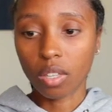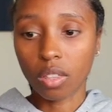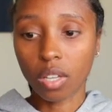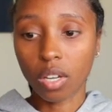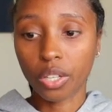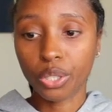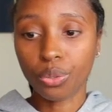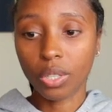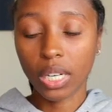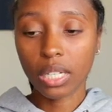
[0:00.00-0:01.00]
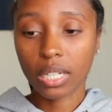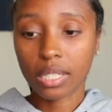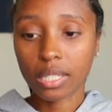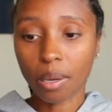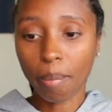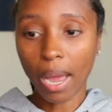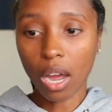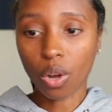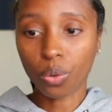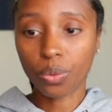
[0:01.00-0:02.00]
The uniqueness
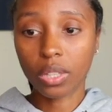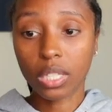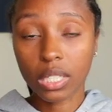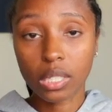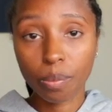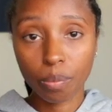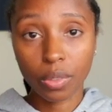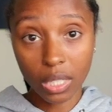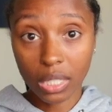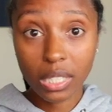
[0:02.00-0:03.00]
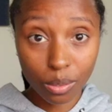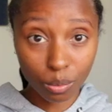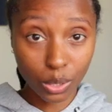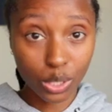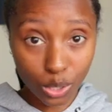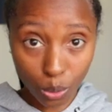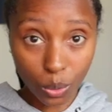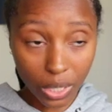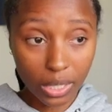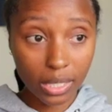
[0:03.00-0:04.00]
about this
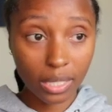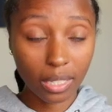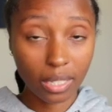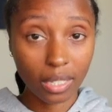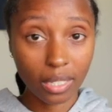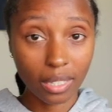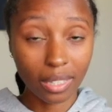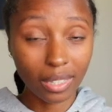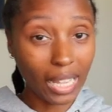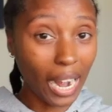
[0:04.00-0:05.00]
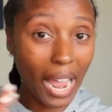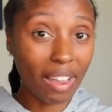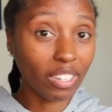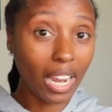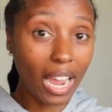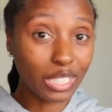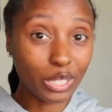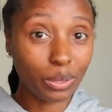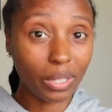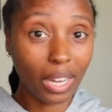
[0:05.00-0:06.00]
resort that I haven't gotten
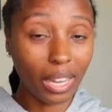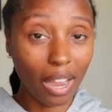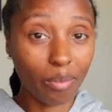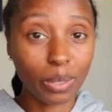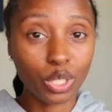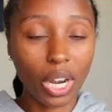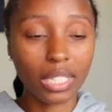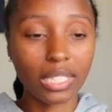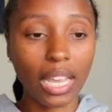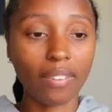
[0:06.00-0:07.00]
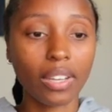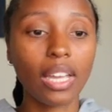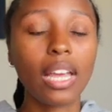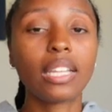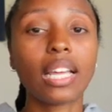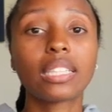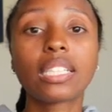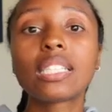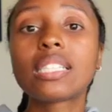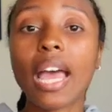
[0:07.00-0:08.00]
to yet, I've been trying to save it, that
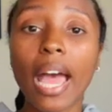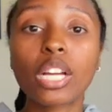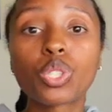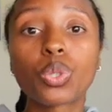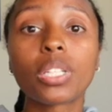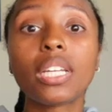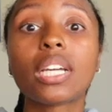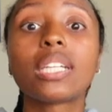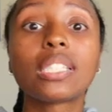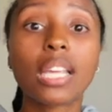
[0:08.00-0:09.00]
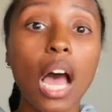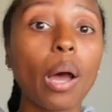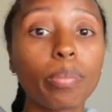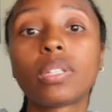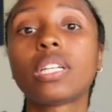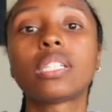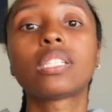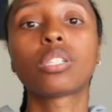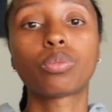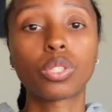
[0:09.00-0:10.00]
this is actually a
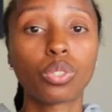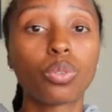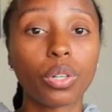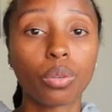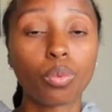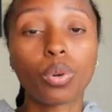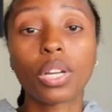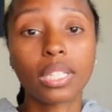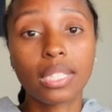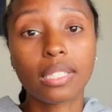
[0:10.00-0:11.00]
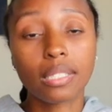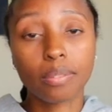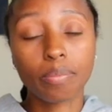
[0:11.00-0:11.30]
topless resort. Well, at least